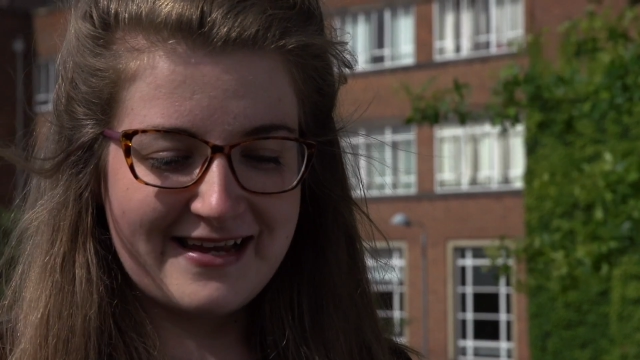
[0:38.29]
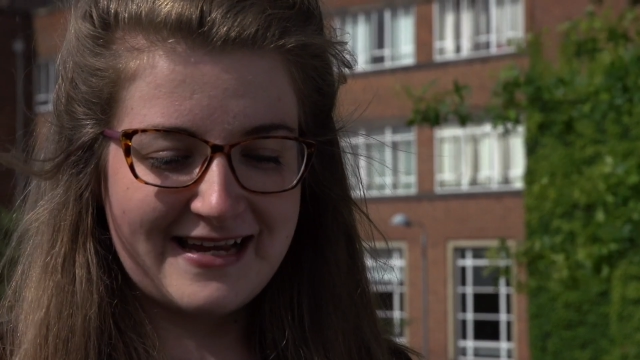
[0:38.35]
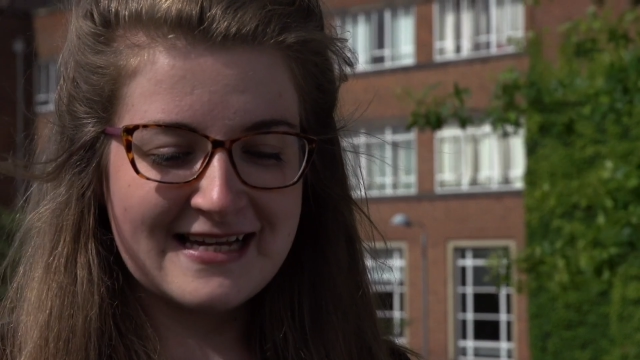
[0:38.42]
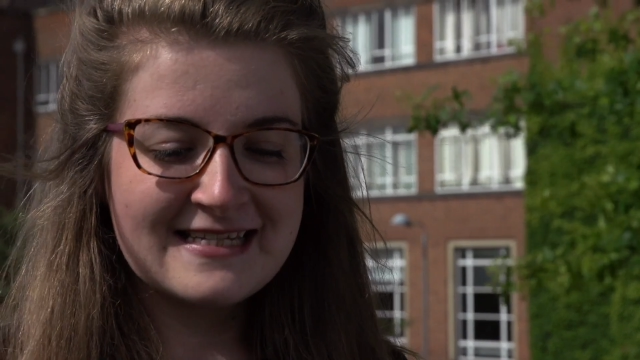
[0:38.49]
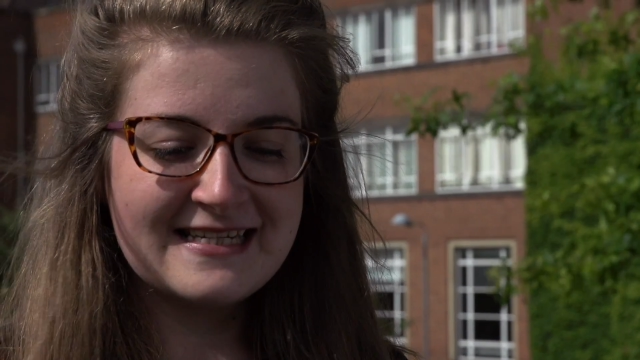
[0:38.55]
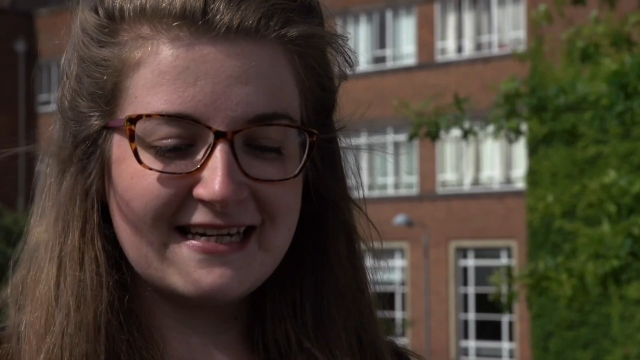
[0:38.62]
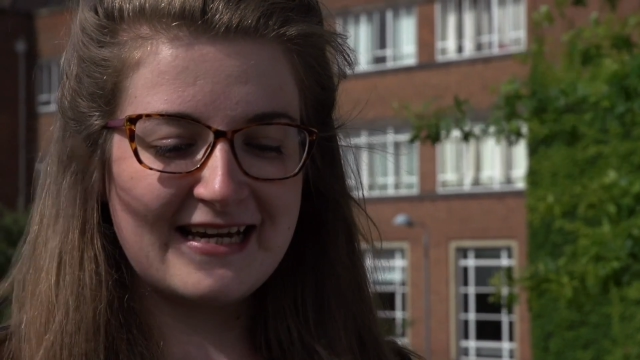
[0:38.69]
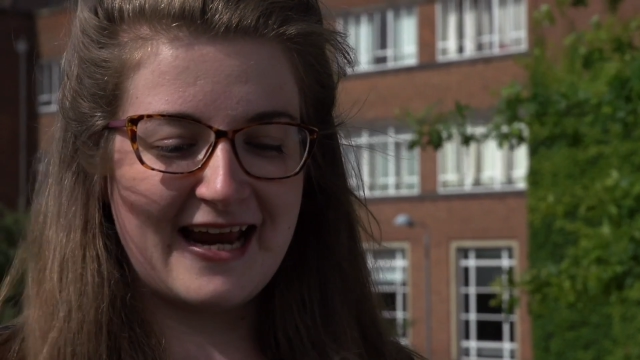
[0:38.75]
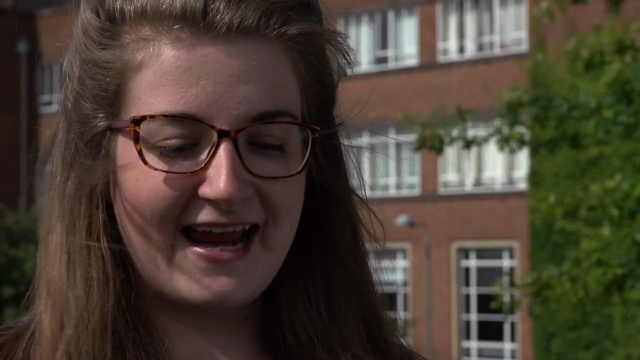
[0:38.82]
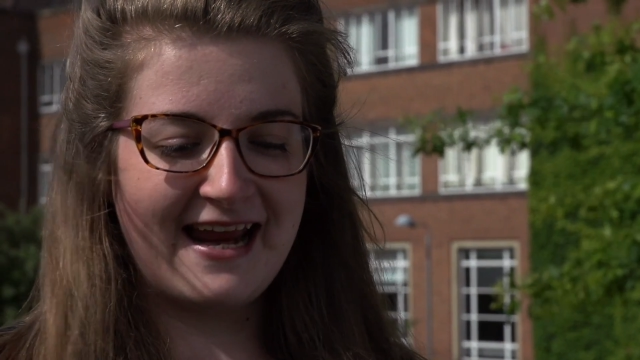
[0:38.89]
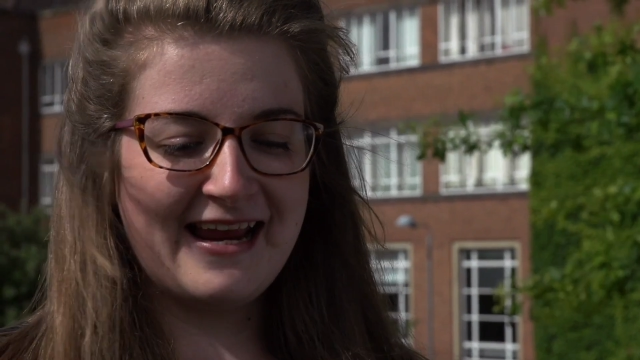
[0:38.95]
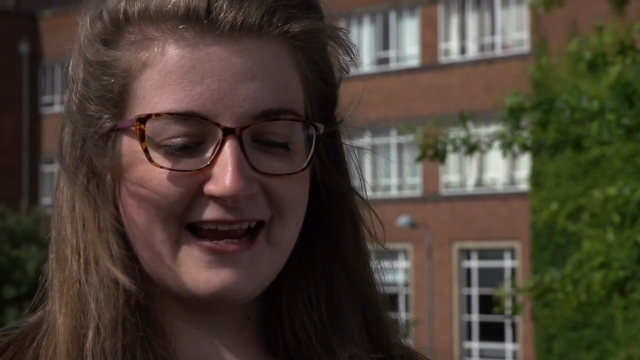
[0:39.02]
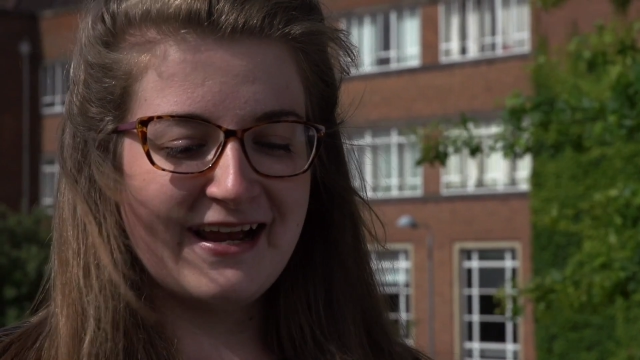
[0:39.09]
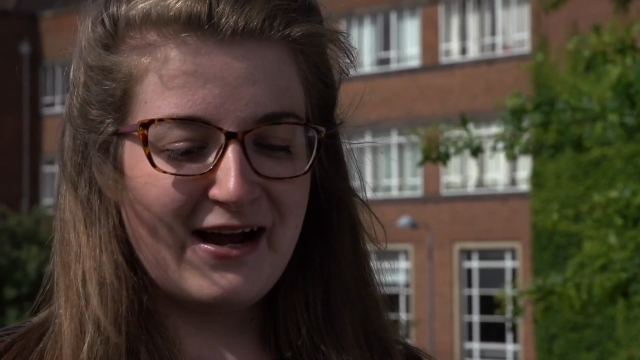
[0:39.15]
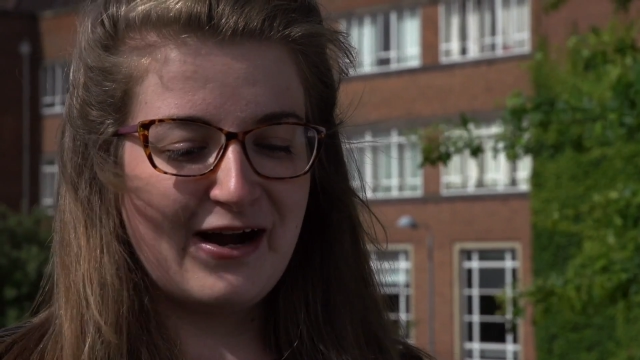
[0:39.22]

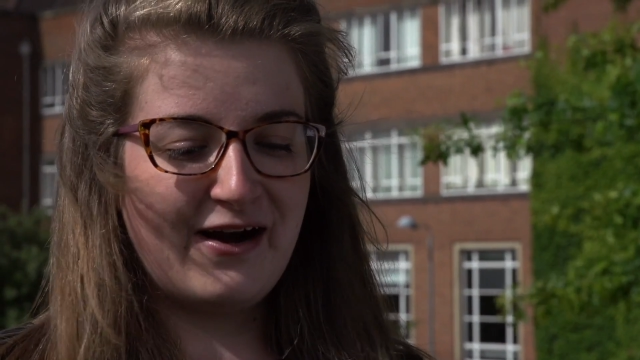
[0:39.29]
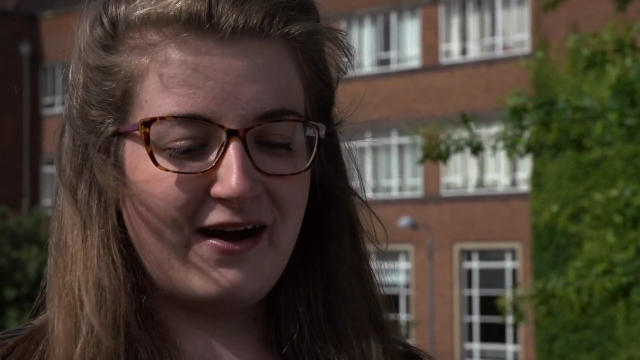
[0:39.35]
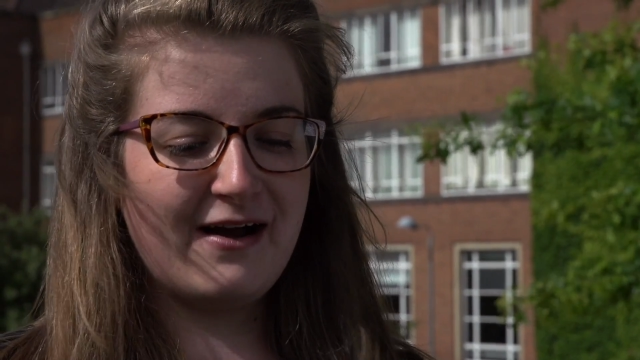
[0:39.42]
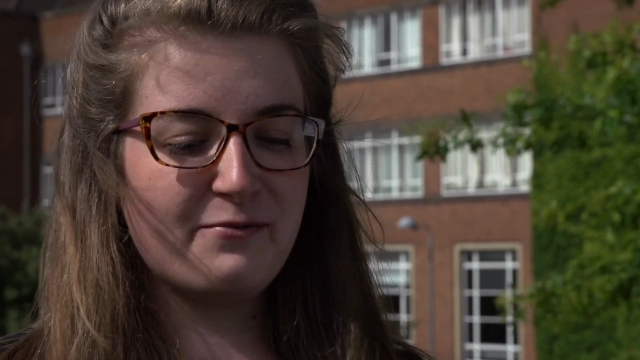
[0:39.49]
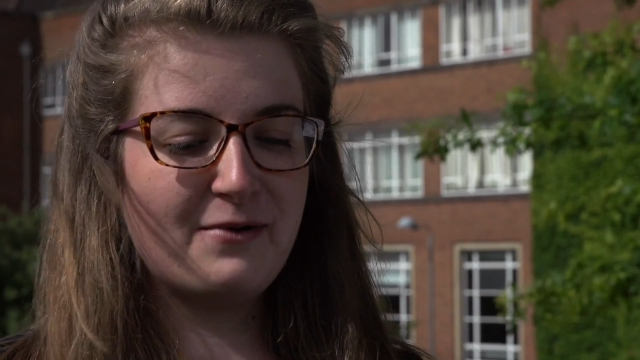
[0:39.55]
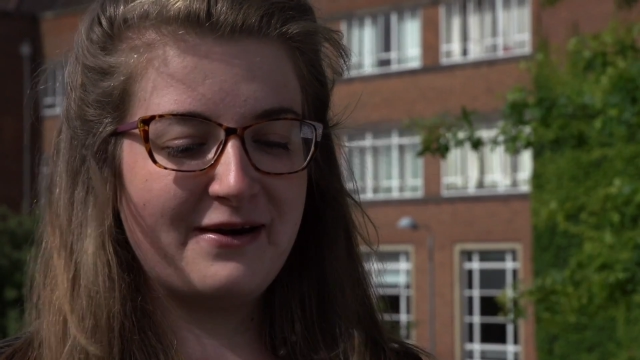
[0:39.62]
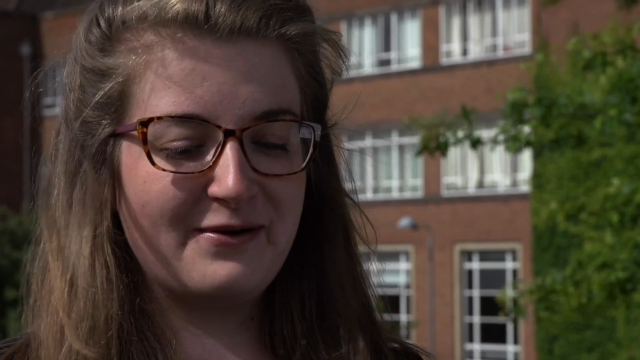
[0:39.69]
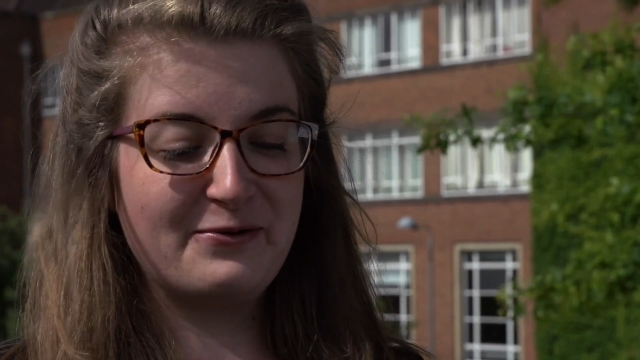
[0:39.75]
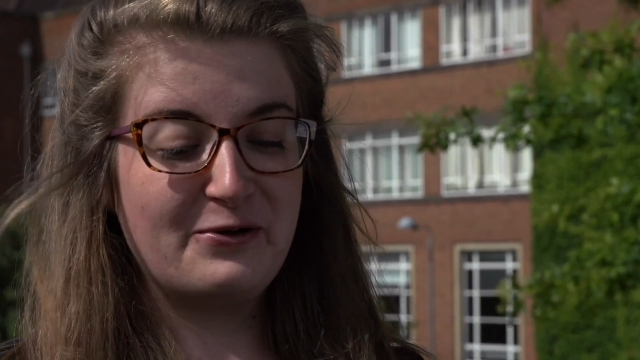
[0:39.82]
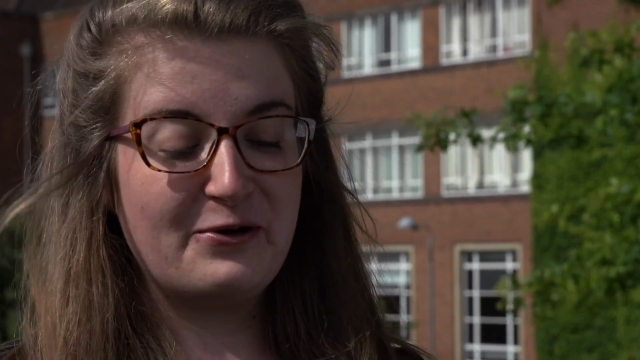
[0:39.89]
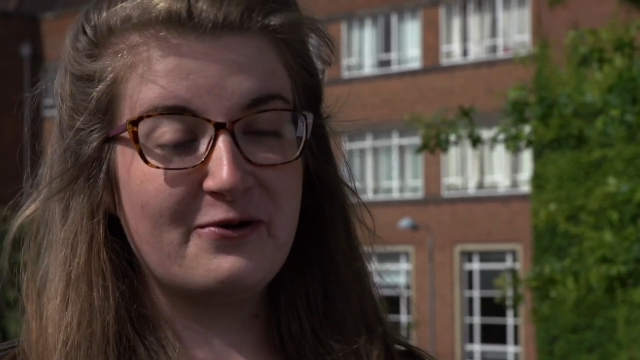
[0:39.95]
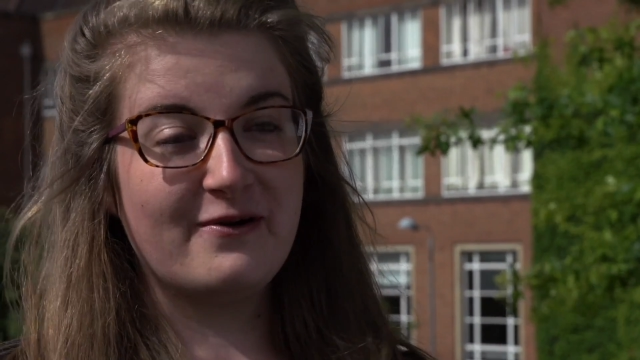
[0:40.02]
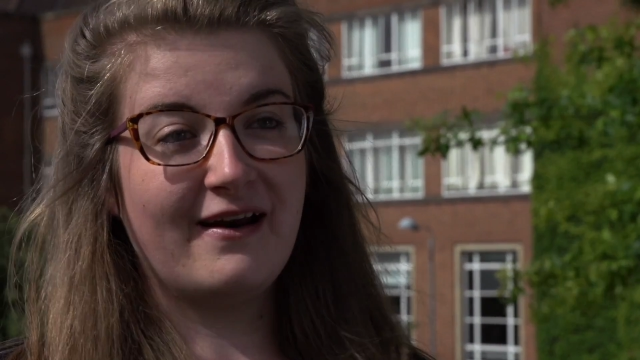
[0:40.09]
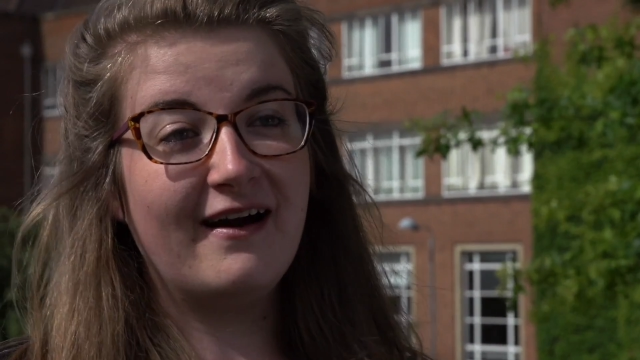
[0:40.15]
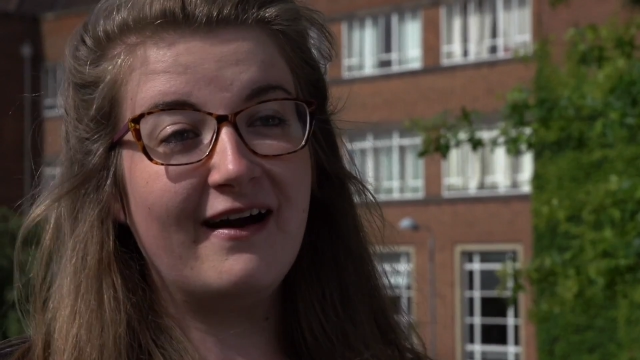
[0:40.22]
Yesterday I went on
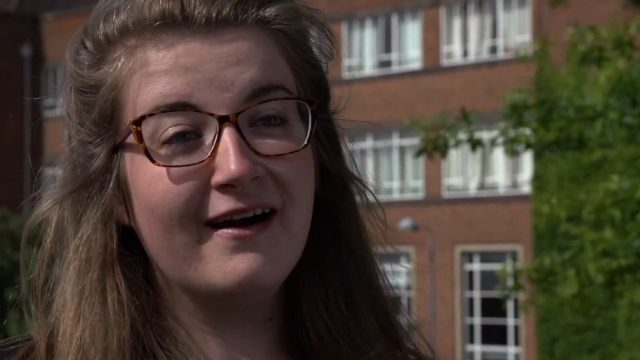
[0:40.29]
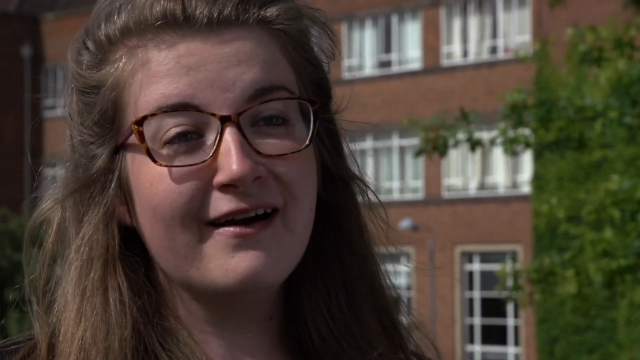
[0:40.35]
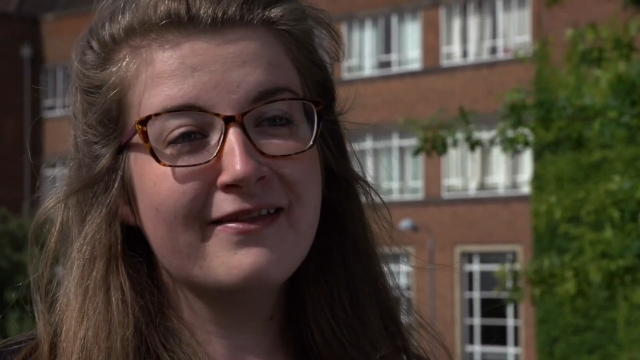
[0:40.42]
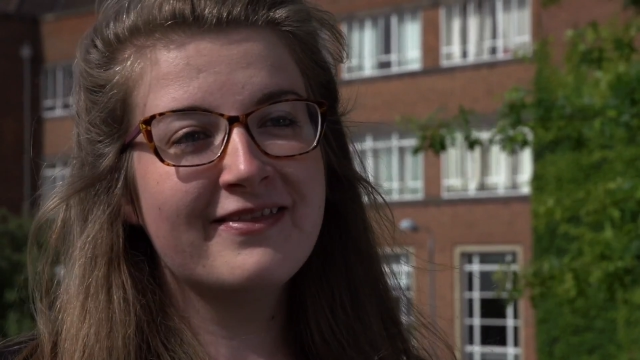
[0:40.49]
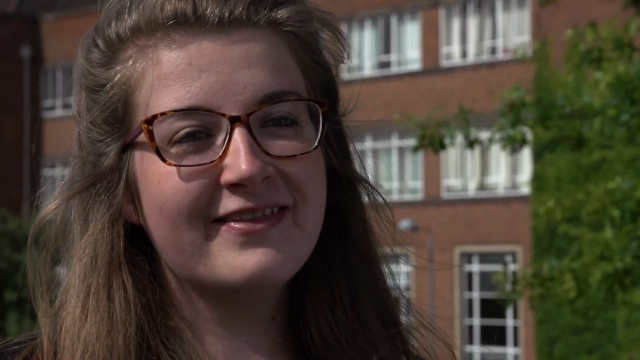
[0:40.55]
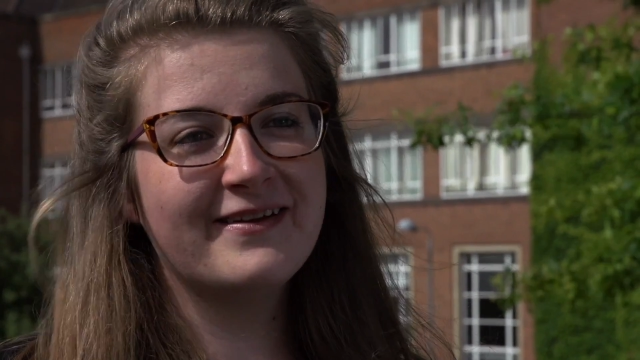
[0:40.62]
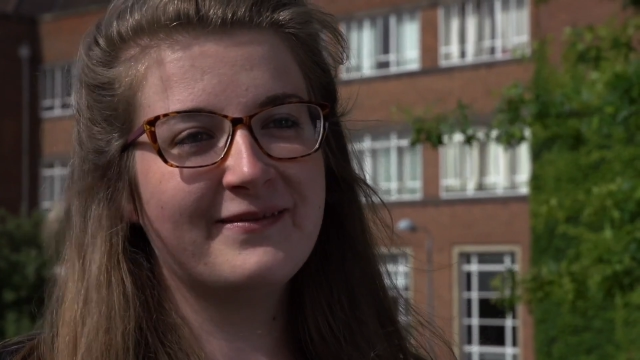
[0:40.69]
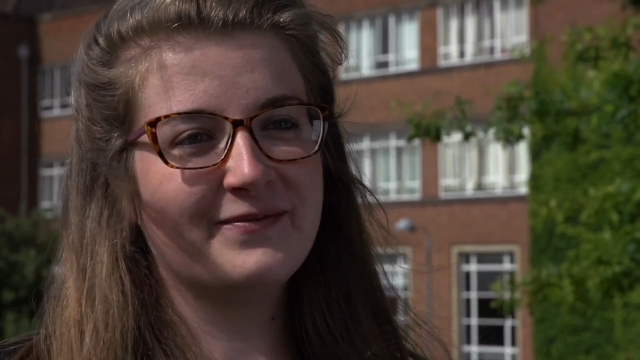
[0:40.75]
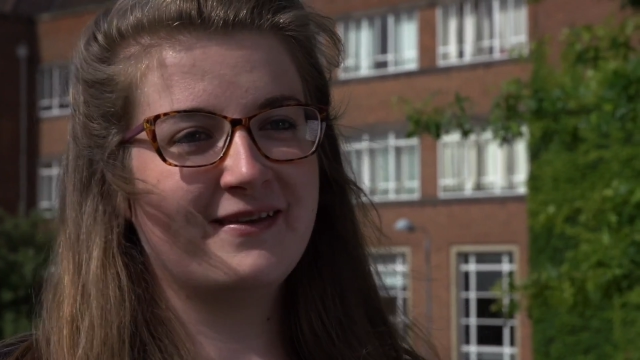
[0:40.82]
Google Earth